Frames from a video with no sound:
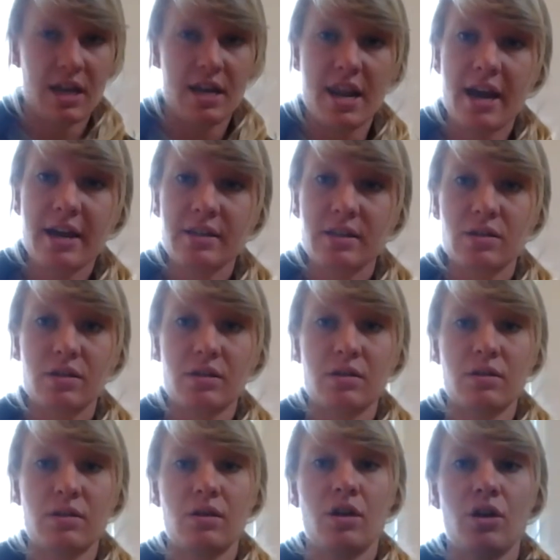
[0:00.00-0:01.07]
Next,
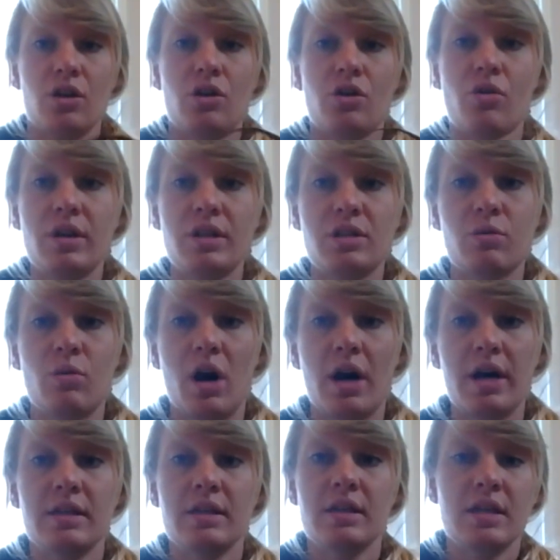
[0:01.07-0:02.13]
you're going to
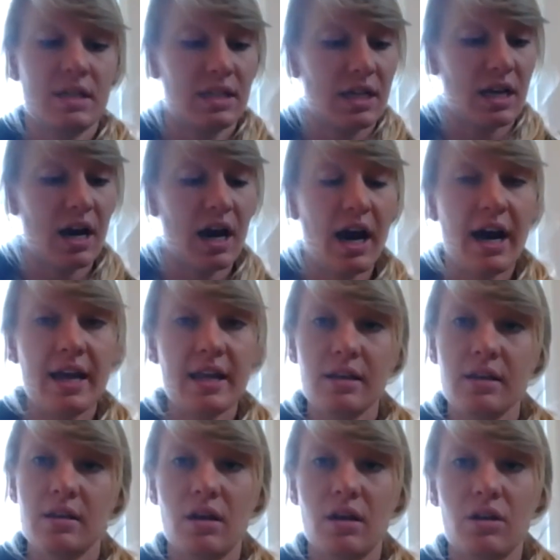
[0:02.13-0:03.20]
want to cut
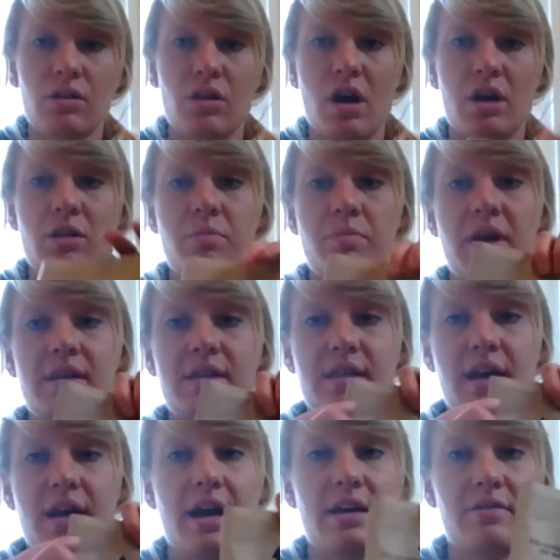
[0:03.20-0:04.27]
along the big
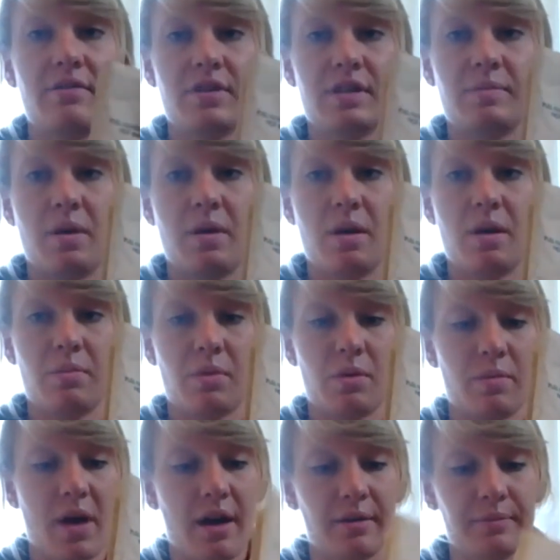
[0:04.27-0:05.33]
side of this paper
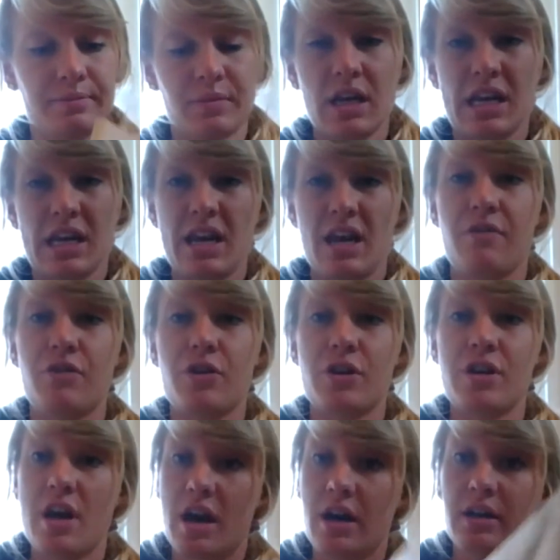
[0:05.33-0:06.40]
bag. If
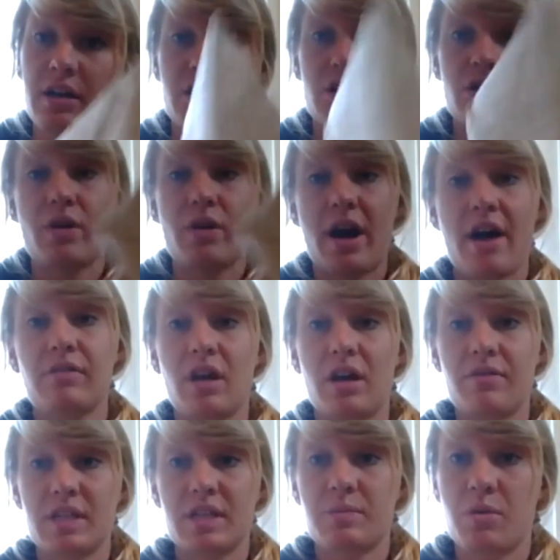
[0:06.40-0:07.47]
you're young and you don't have a
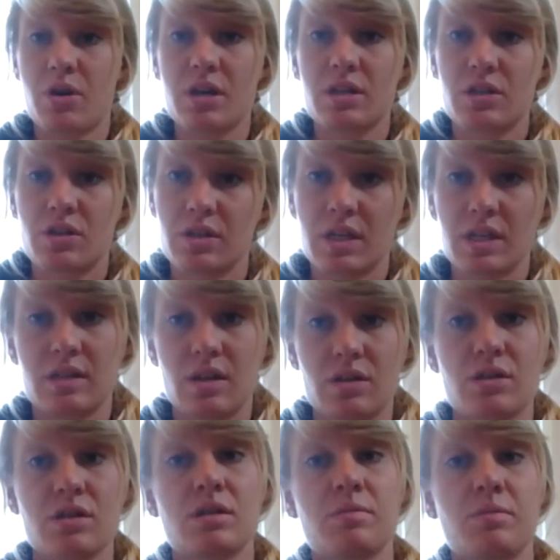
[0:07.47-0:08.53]
lot of experience using
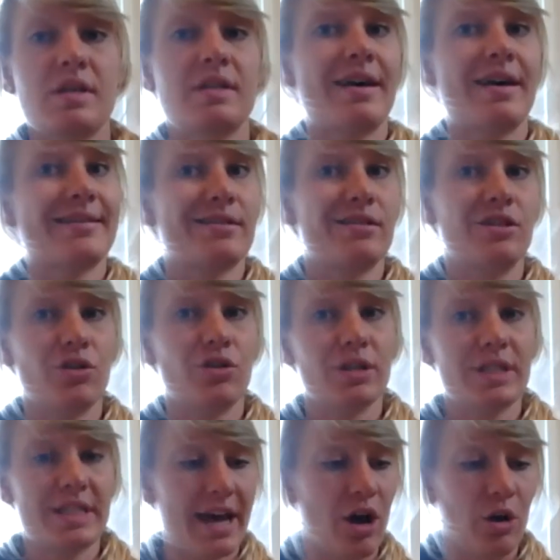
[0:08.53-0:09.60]
scissors, please ask an
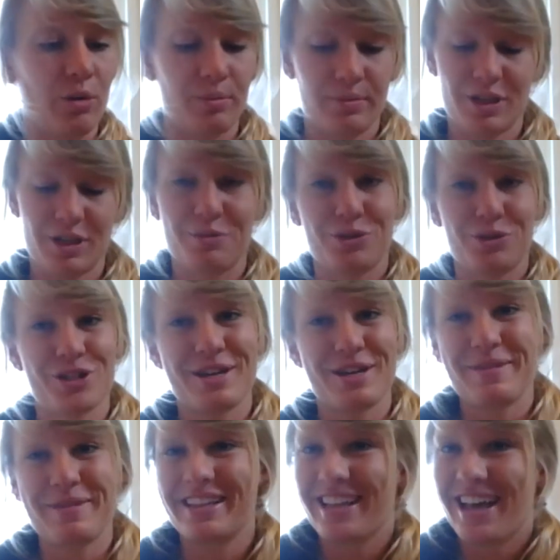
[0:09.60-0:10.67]
adult to help. I'm sure
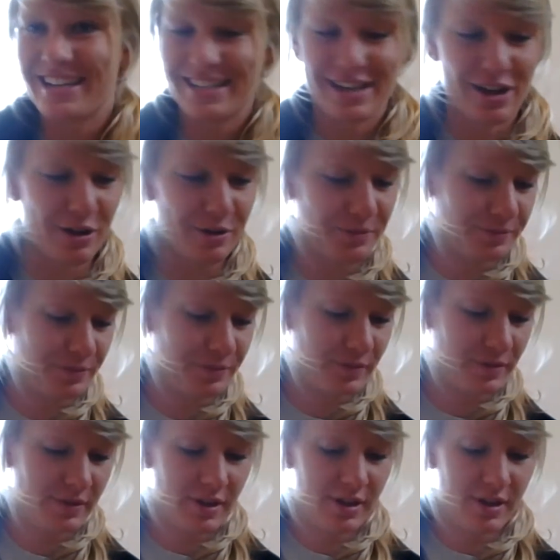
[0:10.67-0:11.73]
they'd be glad to help.
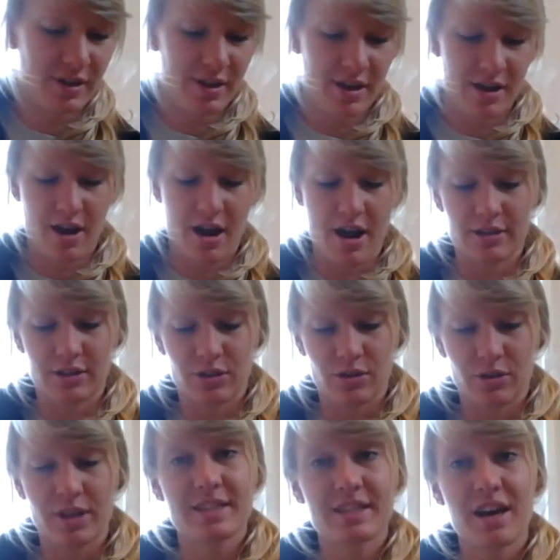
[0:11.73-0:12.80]
All right,
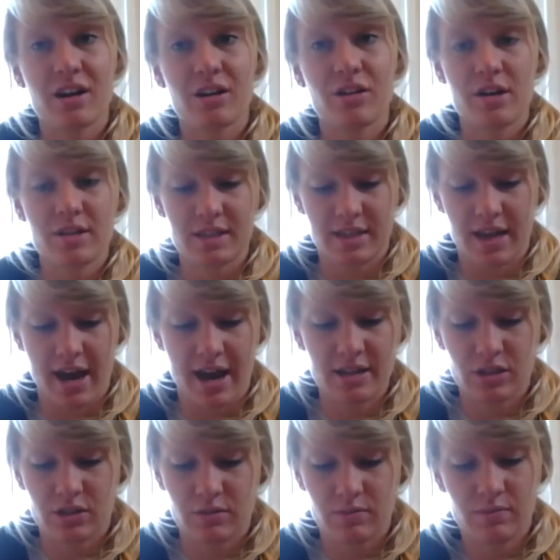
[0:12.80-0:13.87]
so let's cut along the
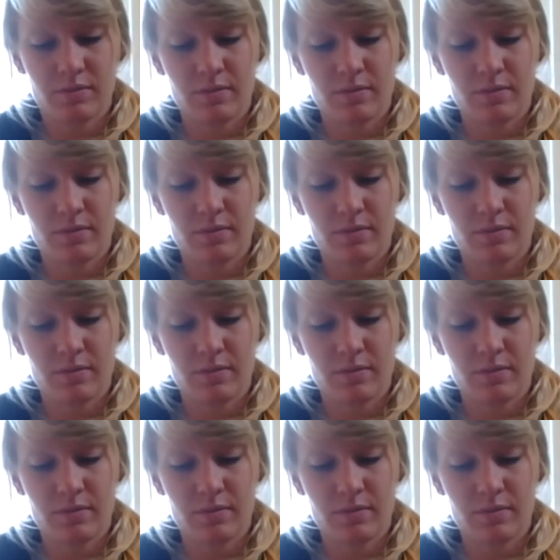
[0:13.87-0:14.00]
sides.